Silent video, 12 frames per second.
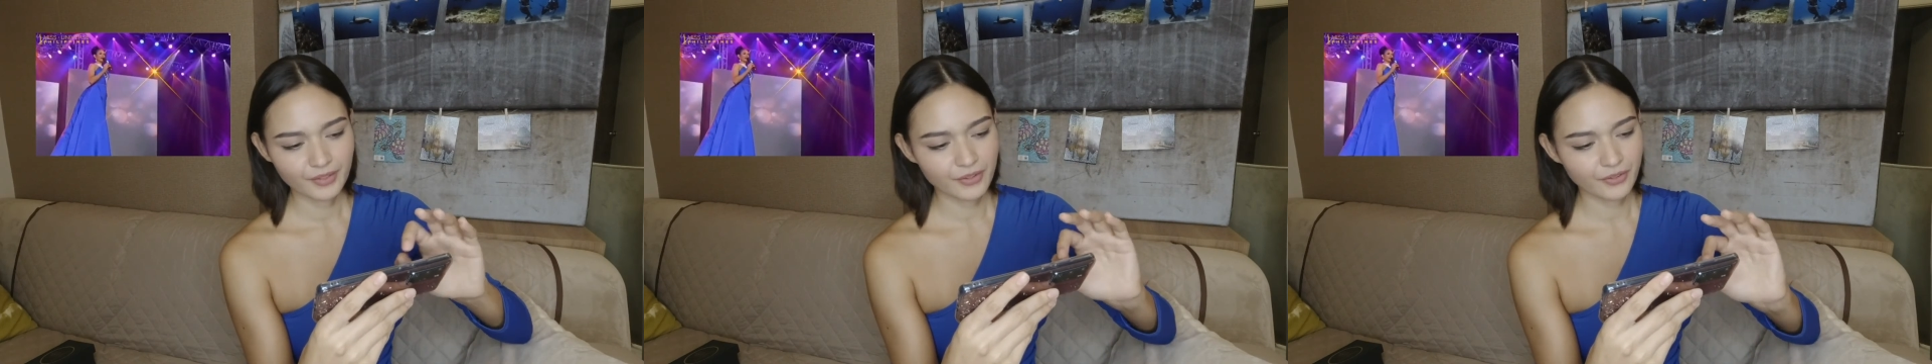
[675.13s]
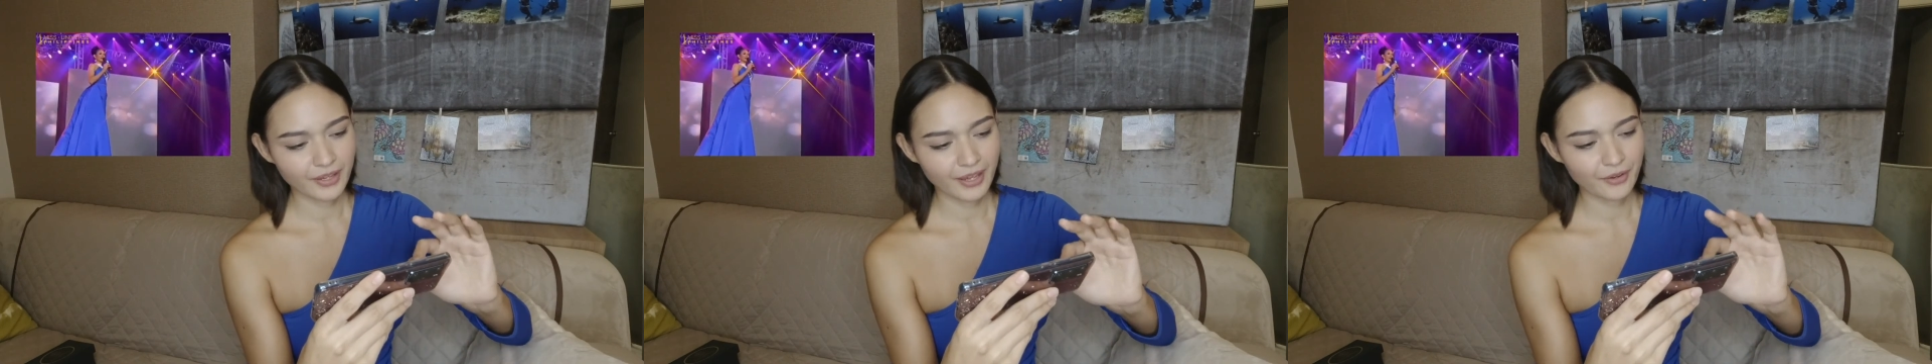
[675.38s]

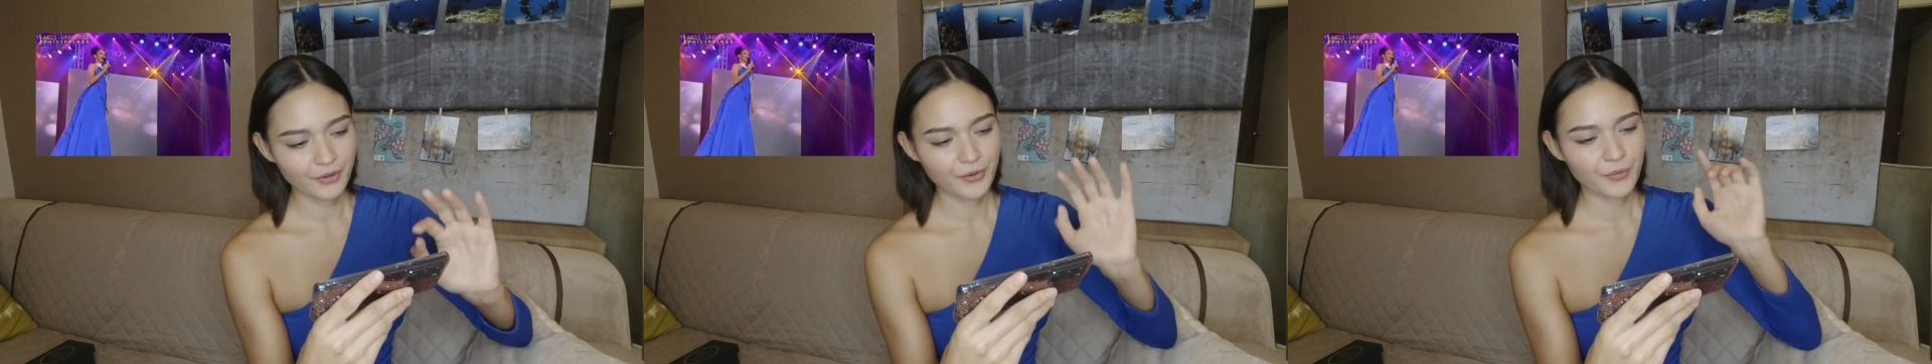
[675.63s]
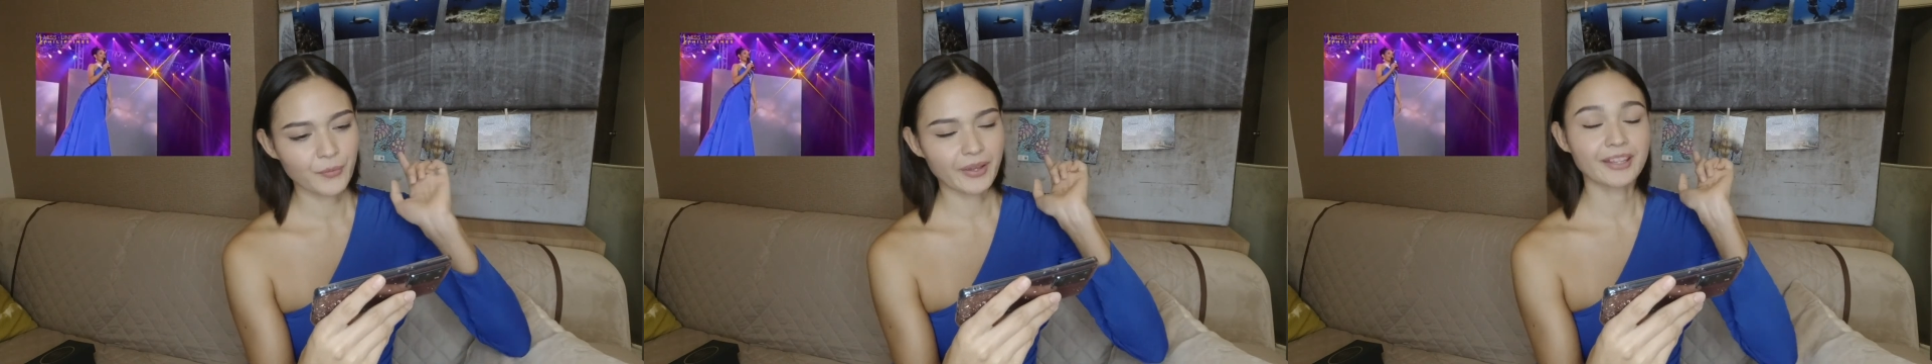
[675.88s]
Okay,
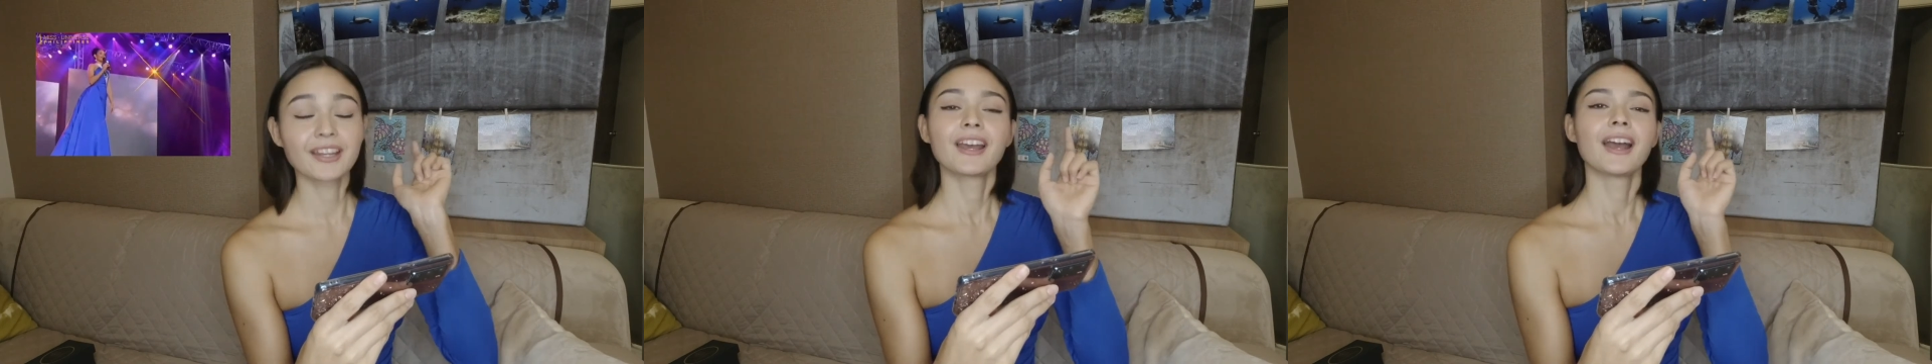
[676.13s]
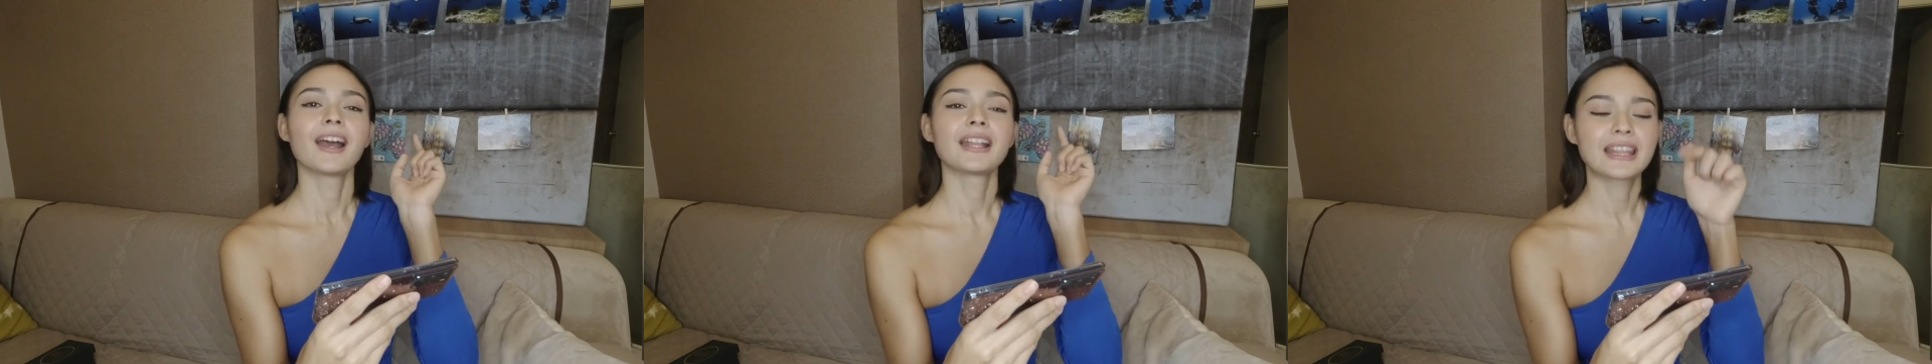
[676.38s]
wait.
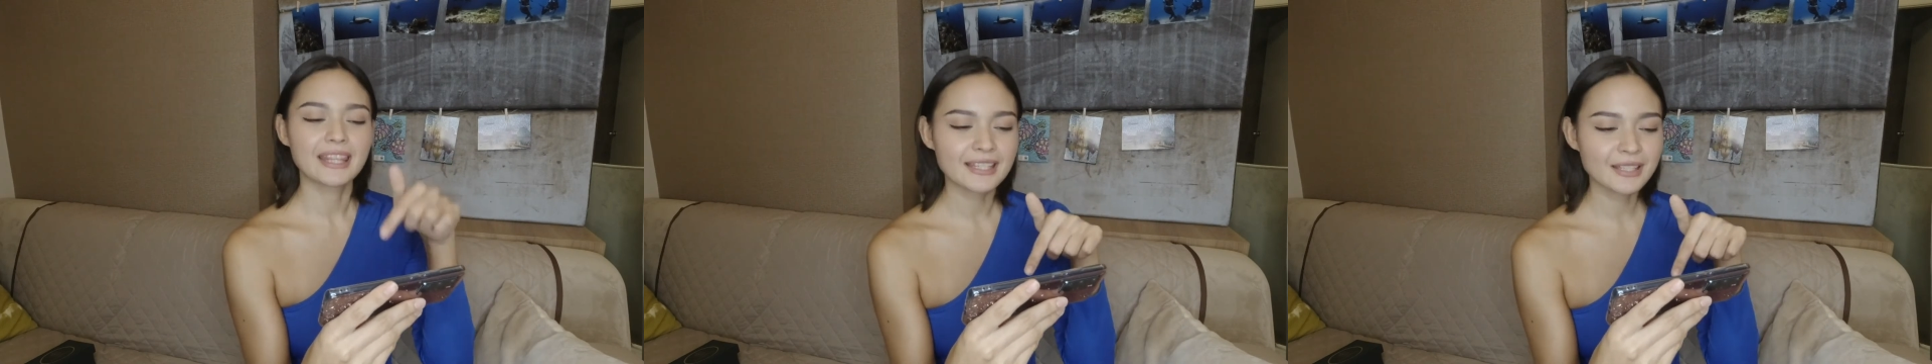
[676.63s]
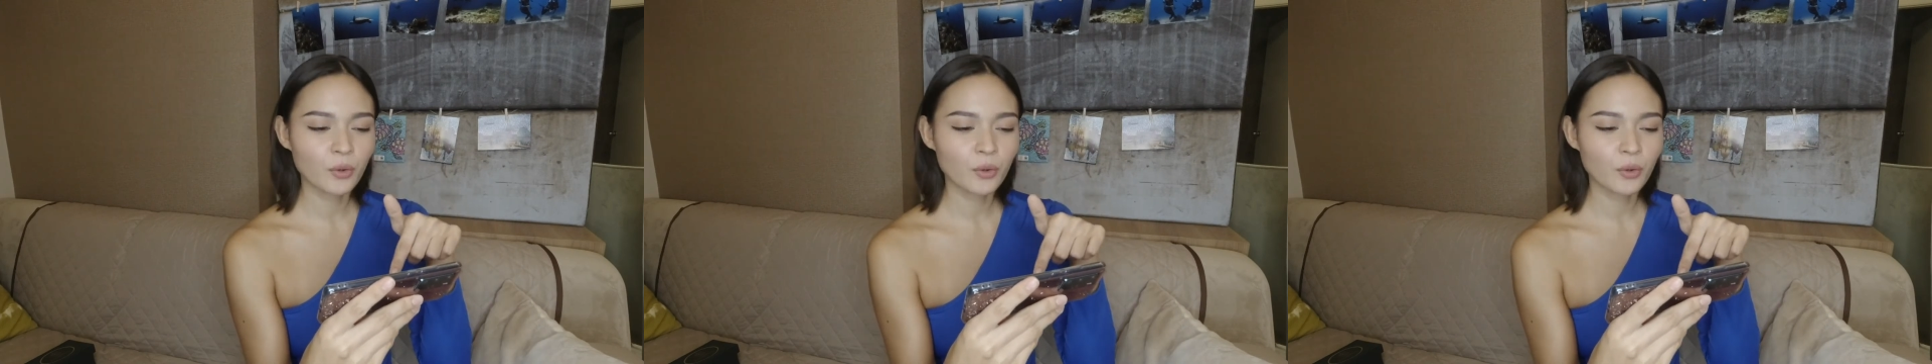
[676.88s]
This